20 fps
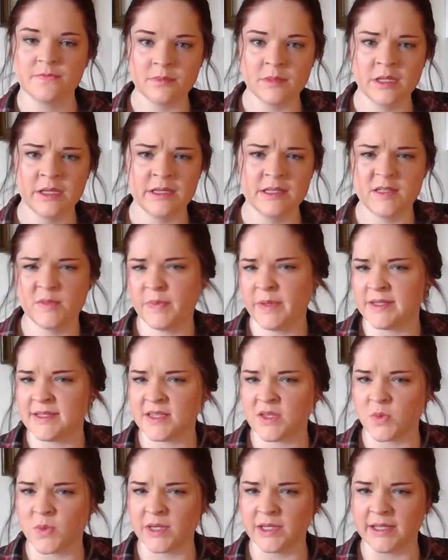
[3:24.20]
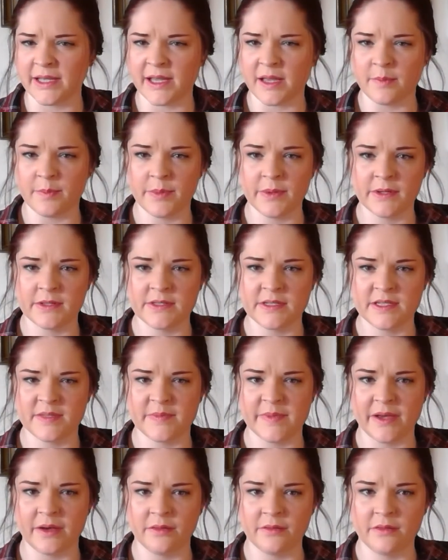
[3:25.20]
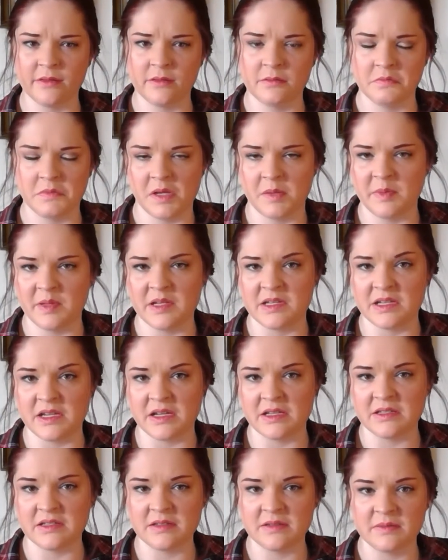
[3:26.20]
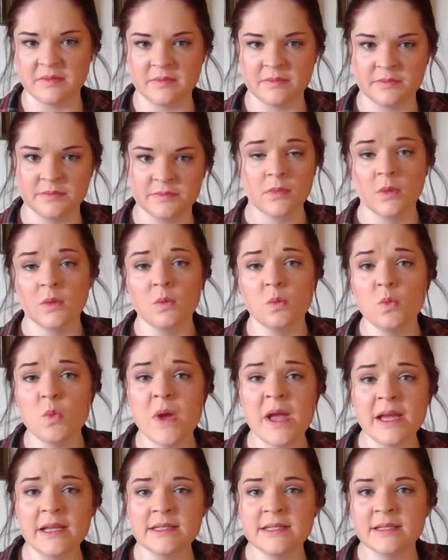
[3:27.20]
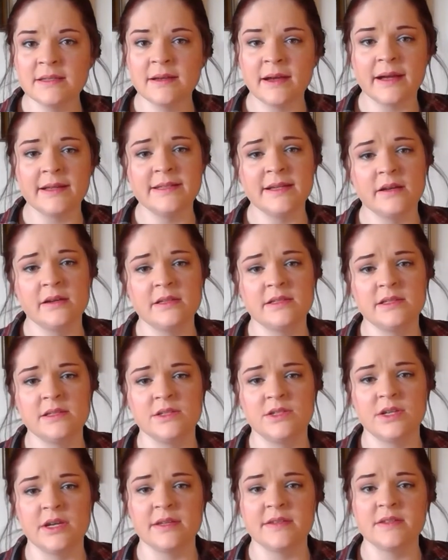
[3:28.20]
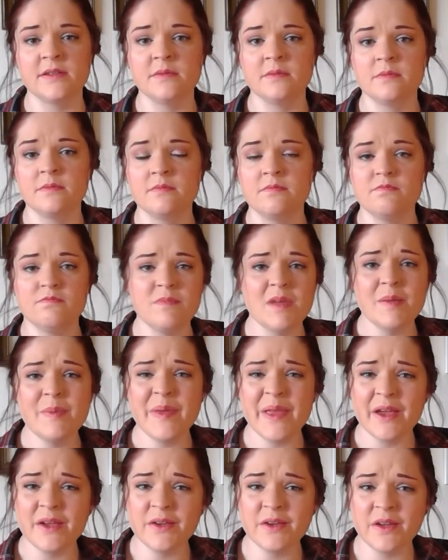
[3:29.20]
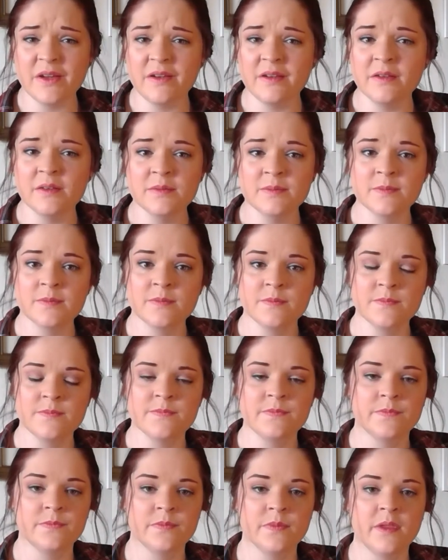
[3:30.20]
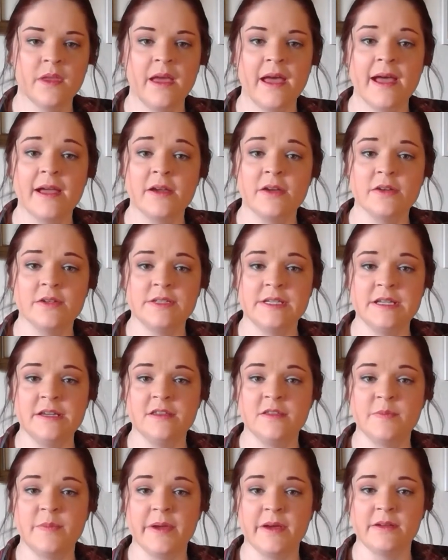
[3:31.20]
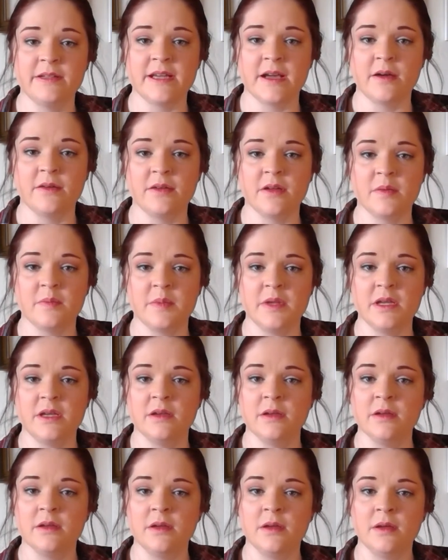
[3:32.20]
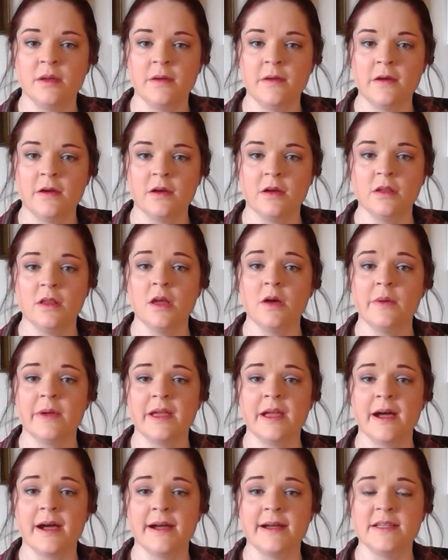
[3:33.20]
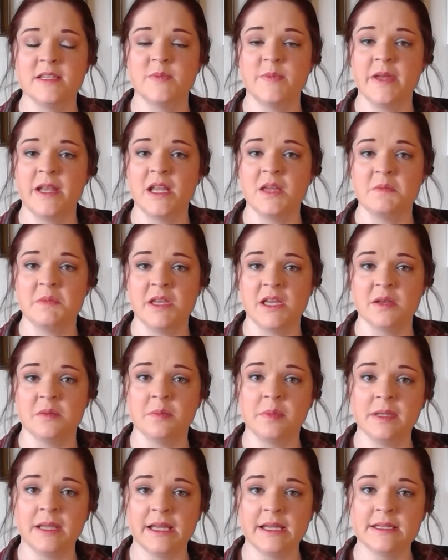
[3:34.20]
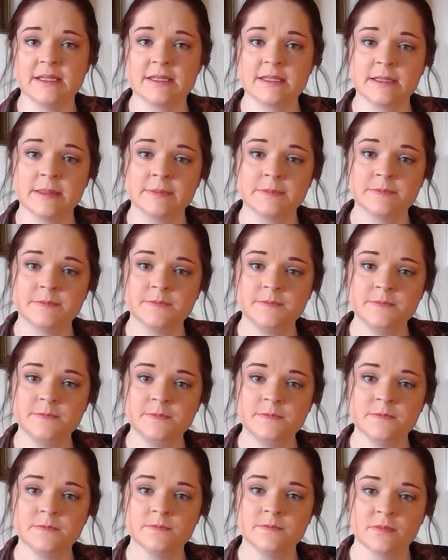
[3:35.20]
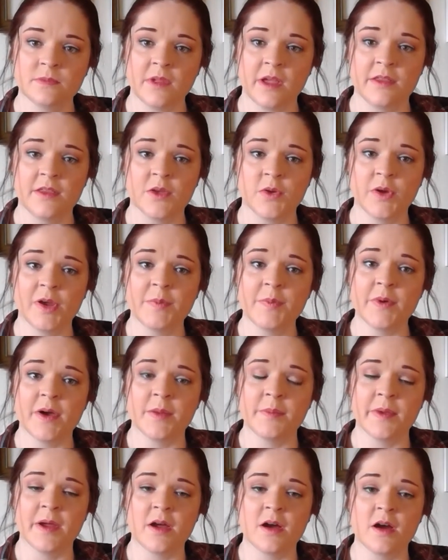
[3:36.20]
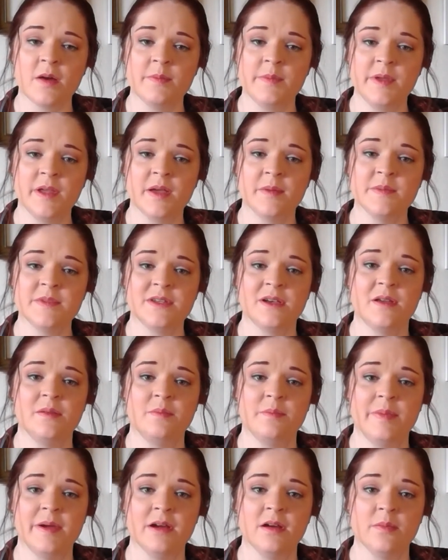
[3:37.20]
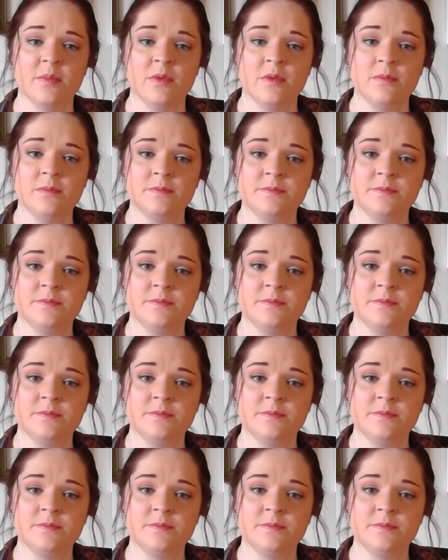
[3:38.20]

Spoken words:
He spits the word like it burns his mouth. Maybe it does. Wait, I dare to suggest. Maybe I could... Haggard teeth bear down on me, glowing eyes pinning me in place. And the grip on my arm becomes unbearable.